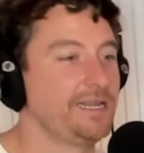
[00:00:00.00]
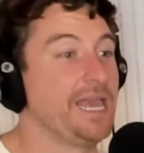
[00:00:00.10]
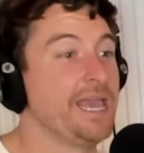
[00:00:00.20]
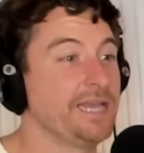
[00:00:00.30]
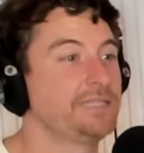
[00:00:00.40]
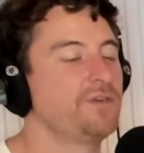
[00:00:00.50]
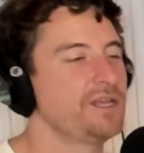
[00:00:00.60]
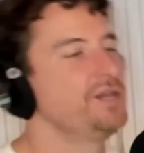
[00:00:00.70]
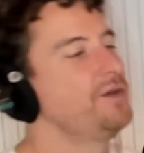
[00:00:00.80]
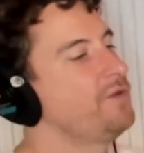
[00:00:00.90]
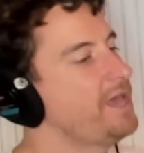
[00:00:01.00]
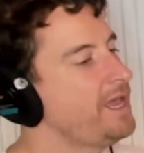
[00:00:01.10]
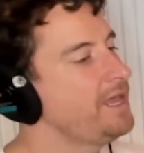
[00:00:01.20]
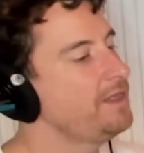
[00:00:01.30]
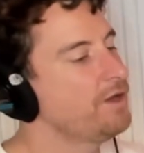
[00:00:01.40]
it's,
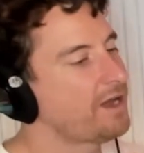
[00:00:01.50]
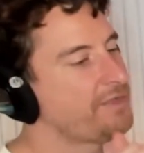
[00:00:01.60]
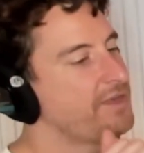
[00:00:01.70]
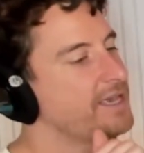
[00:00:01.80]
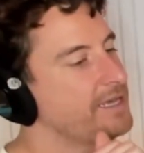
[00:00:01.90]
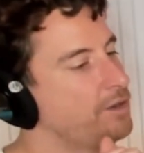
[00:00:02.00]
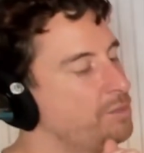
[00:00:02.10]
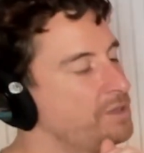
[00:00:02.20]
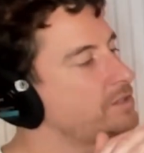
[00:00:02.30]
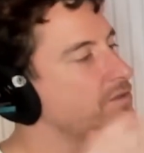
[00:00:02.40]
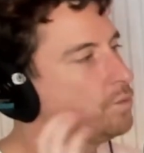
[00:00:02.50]
Elon, I think it almost looks